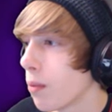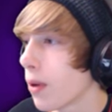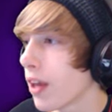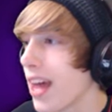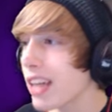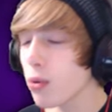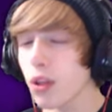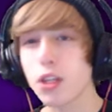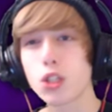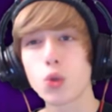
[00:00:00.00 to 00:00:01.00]
But yeah, that's
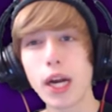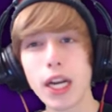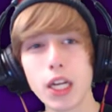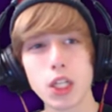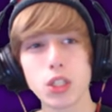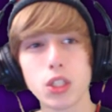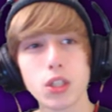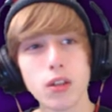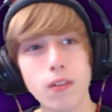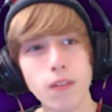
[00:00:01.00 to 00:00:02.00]
really strange.
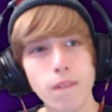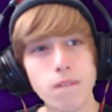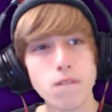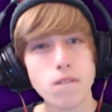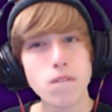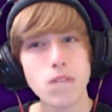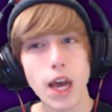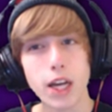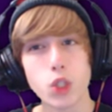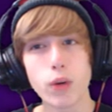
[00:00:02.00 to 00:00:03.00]

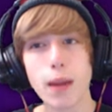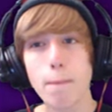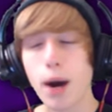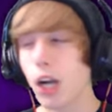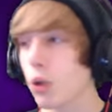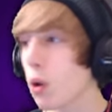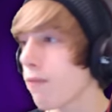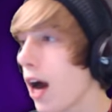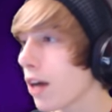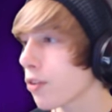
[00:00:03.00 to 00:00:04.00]
A dream park where
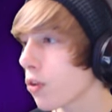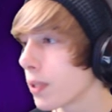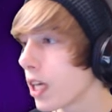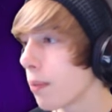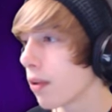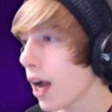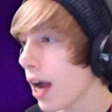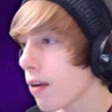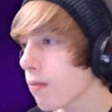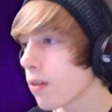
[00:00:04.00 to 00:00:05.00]
fossils become
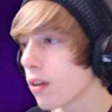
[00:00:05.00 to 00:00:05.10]
alive?